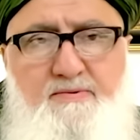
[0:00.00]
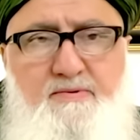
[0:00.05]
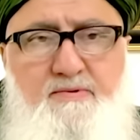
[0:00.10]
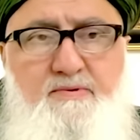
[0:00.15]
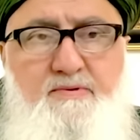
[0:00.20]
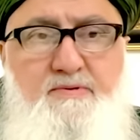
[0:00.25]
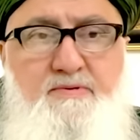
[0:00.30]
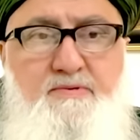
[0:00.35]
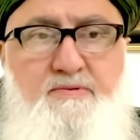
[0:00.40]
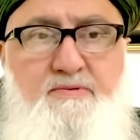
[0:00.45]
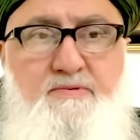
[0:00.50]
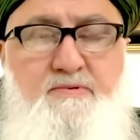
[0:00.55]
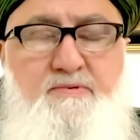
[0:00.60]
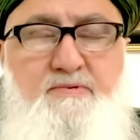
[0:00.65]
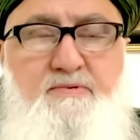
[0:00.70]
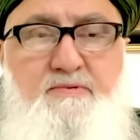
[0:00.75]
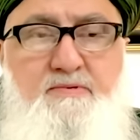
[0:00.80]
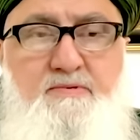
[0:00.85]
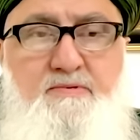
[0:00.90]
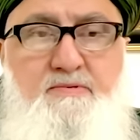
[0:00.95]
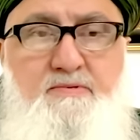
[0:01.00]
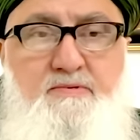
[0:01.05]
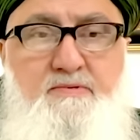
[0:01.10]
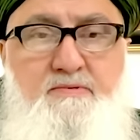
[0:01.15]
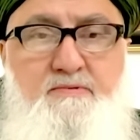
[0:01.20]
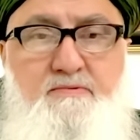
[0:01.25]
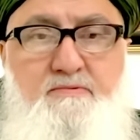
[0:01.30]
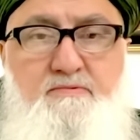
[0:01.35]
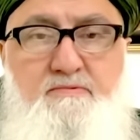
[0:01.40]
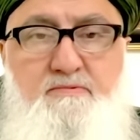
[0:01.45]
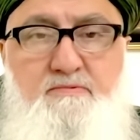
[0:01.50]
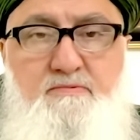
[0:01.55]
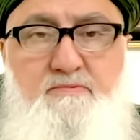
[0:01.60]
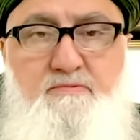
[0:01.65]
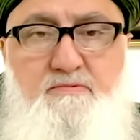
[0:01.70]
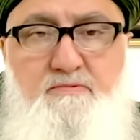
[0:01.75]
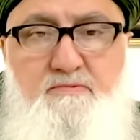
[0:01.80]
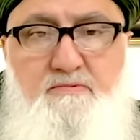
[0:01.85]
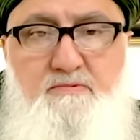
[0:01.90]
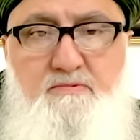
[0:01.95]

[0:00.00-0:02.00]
[no speech]